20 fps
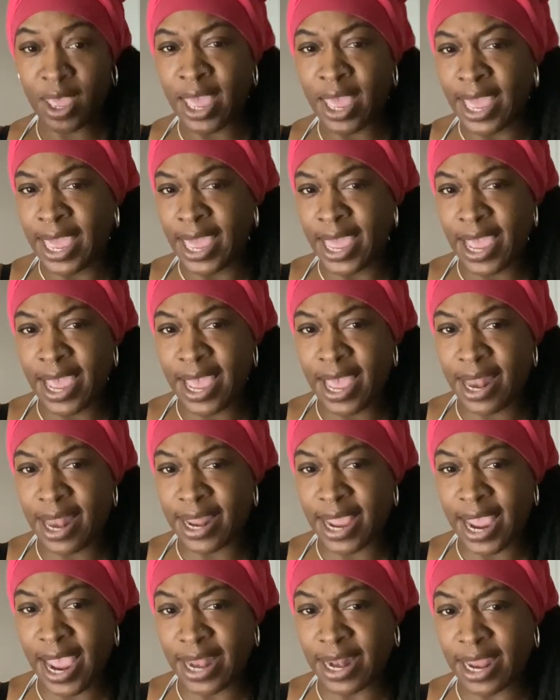
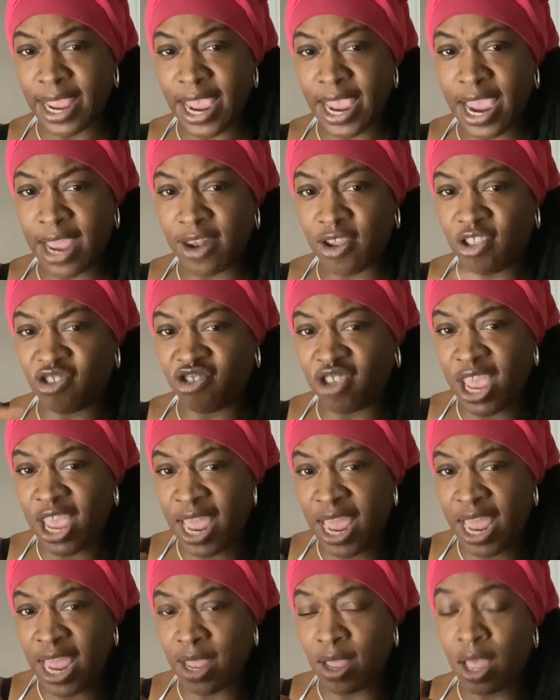Healing
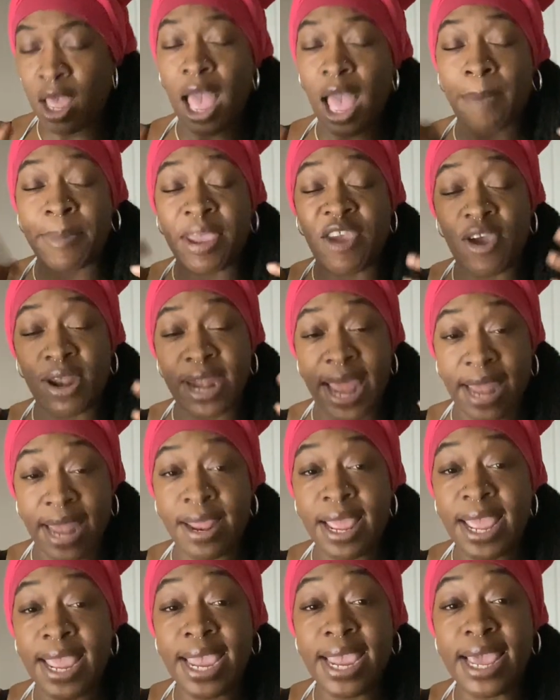energy. I'm hearing
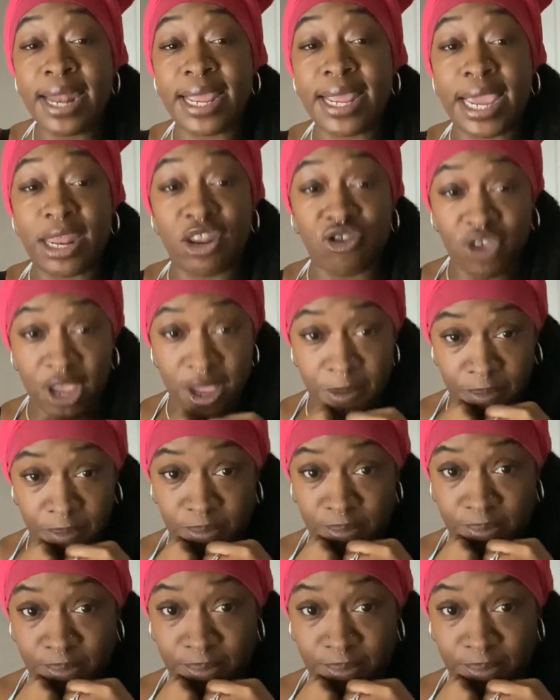that. Healing energy.